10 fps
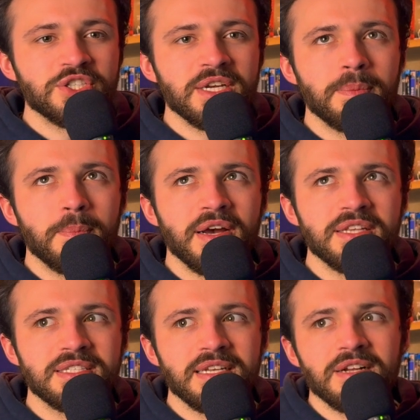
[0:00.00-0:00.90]
budget,
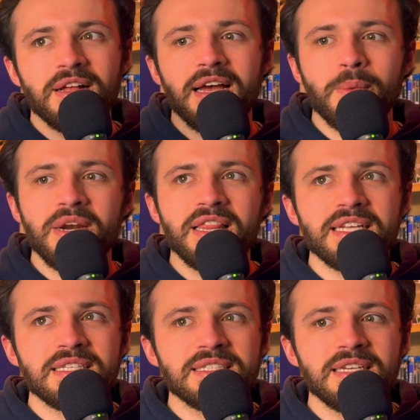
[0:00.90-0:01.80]
but still, I would
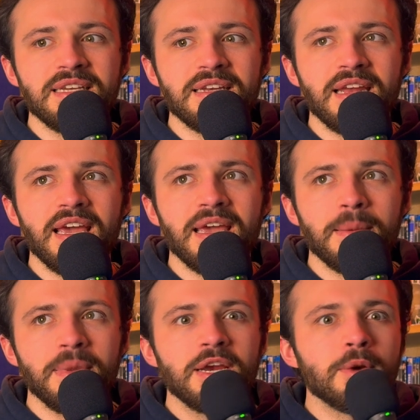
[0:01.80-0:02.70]
have liked to seen
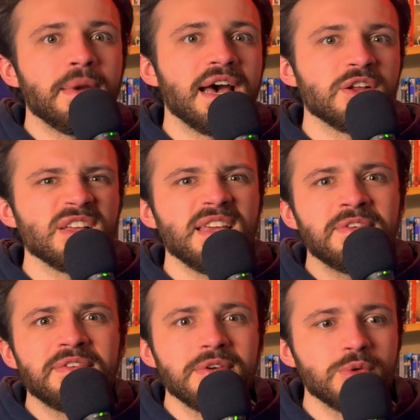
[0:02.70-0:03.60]
a bigger battle.
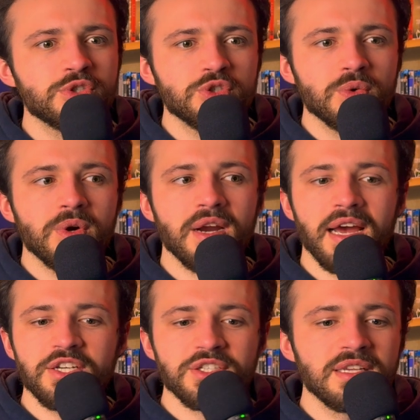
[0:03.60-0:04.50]
Even if it was
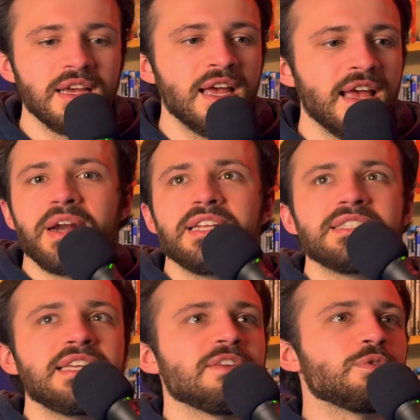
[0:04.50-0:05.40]
short, I
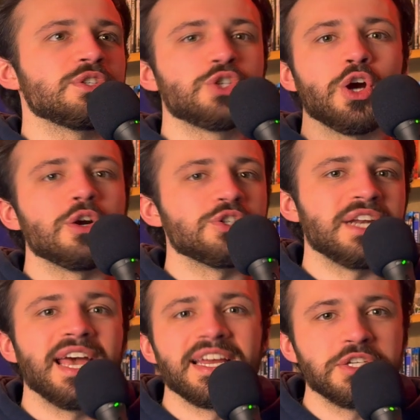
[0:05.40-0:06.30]
wanted to see everyone
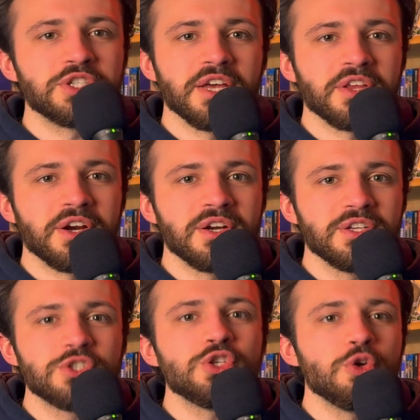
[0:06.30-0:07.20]
charge and at each
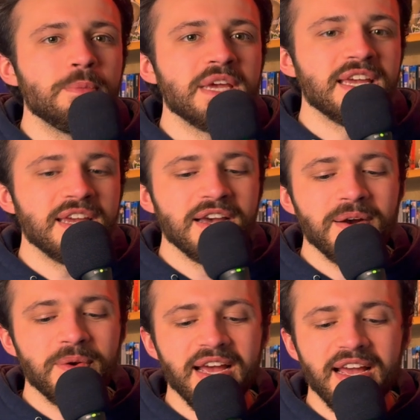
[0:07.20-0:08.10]
other. Sue
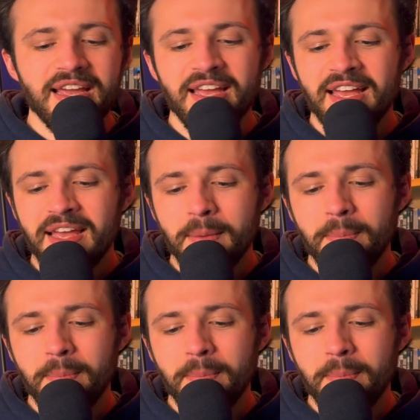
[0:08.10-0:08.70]
me, okay?